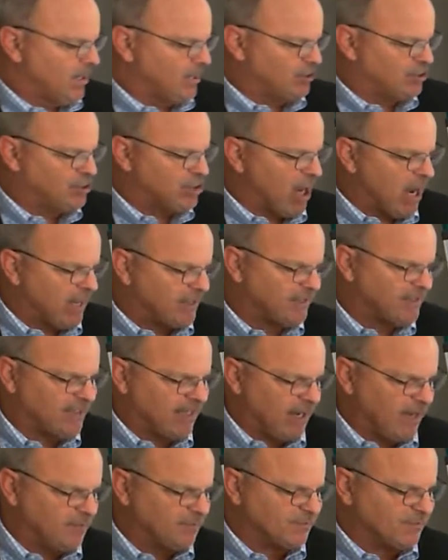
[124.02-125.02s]
John
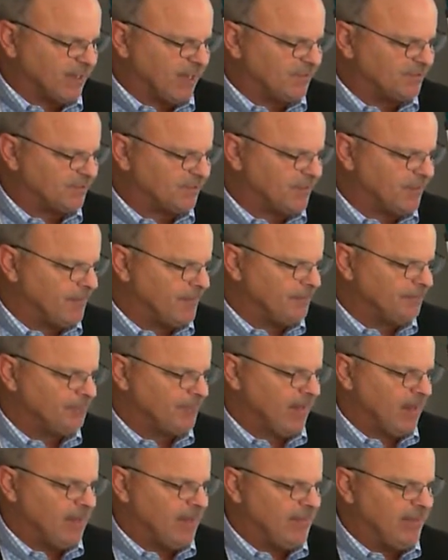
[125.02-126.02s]
tells us
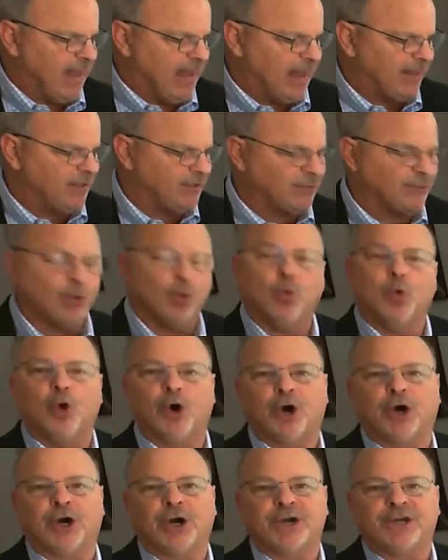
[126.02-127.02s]
that the
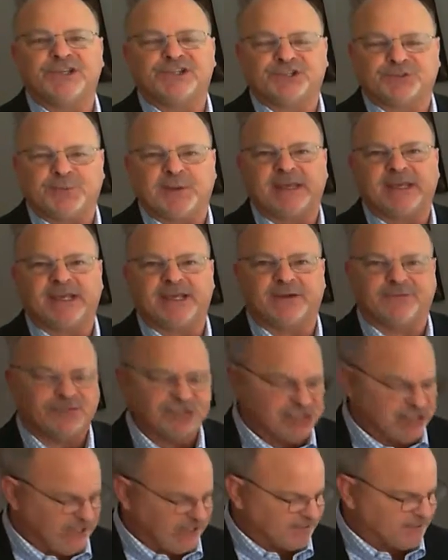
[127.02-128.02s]
Word, speaking of
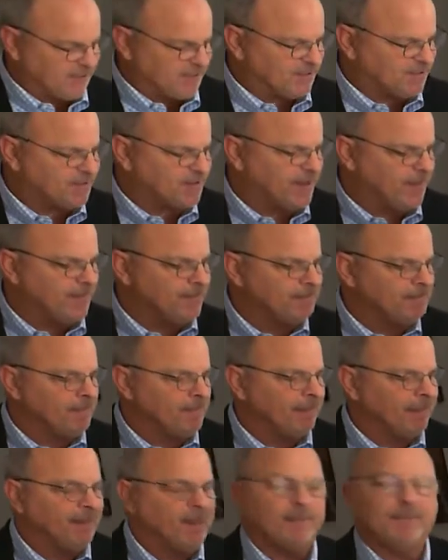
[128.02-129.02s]
Jesus,
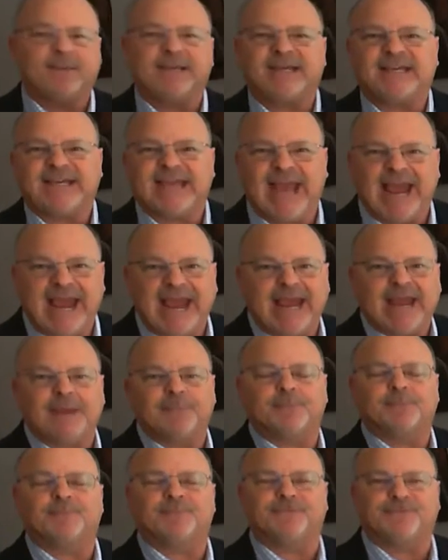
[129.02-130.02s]

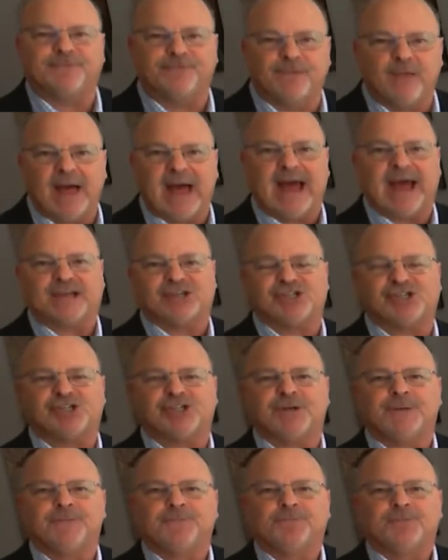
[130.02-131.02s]
became
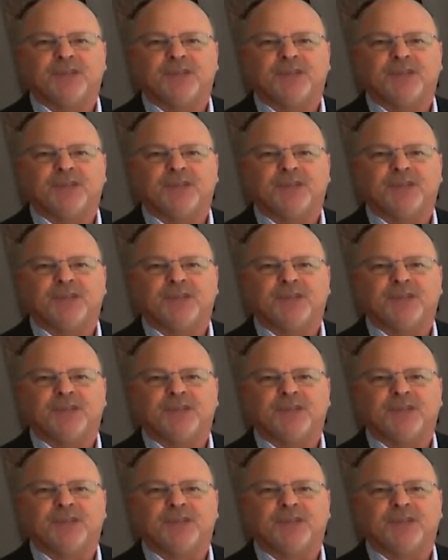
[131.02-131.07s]
flesh.